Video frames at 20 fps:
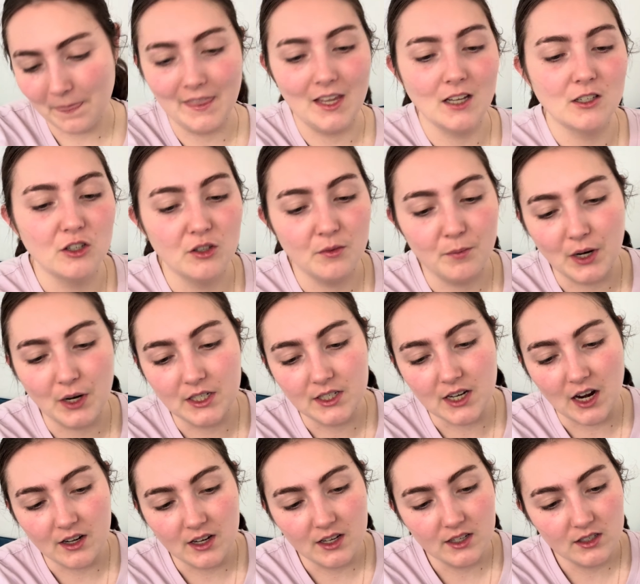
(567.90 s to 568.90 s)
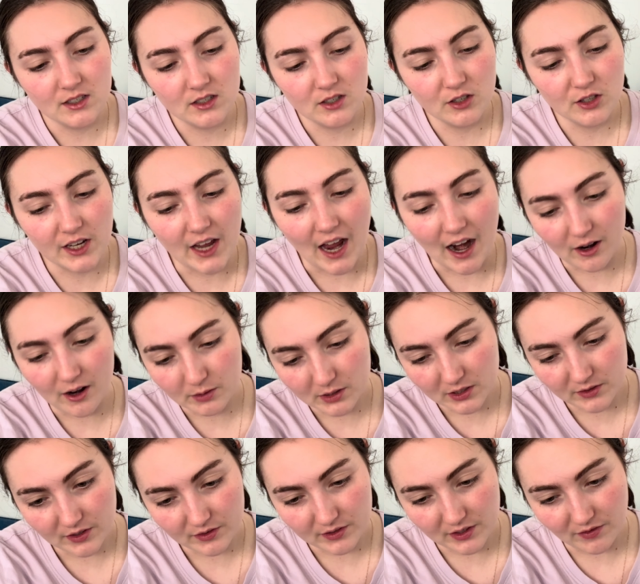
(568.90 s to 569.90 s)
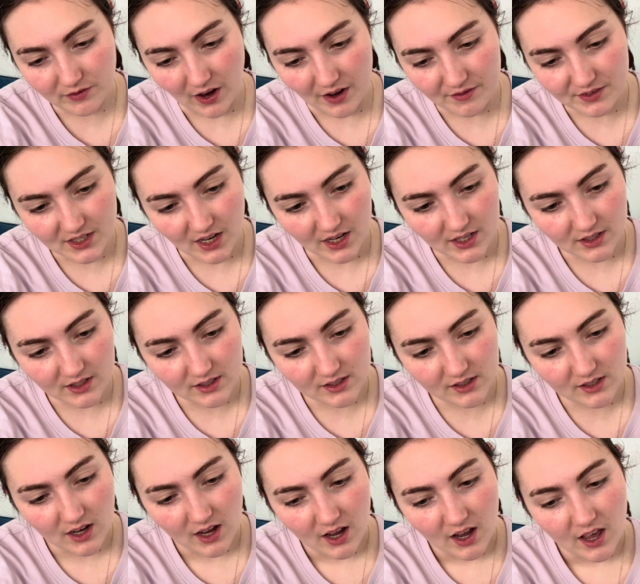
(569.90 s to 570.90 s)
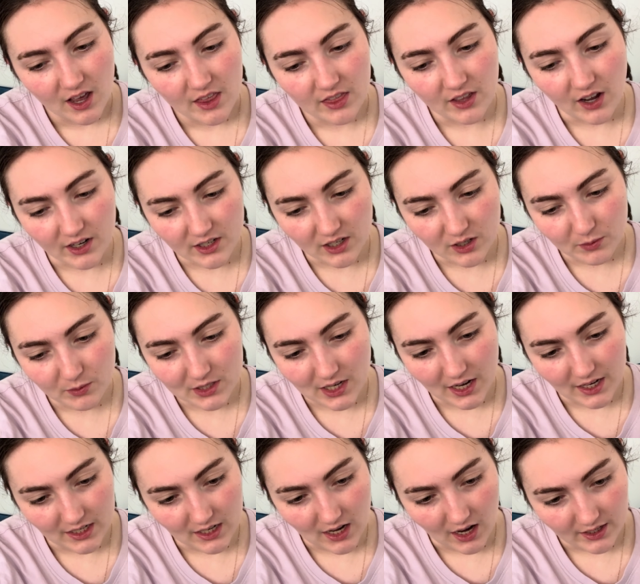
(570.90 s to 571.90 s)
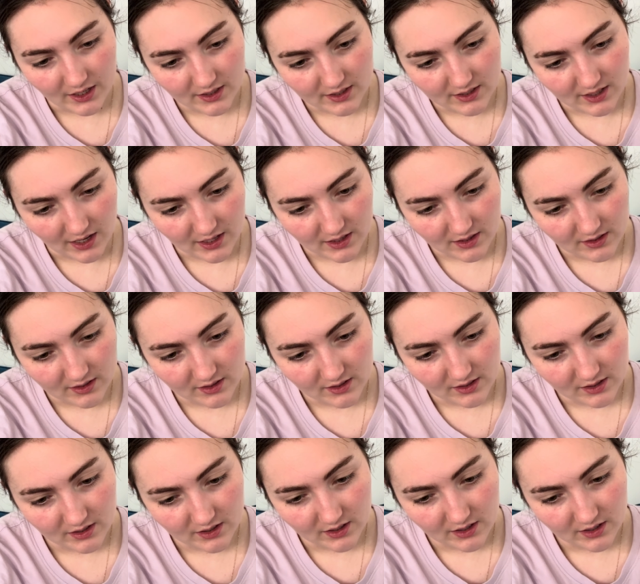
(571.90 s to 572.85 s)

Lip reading: So the breakdown is, so the carrot was 55 cents, the onion was 89 cents,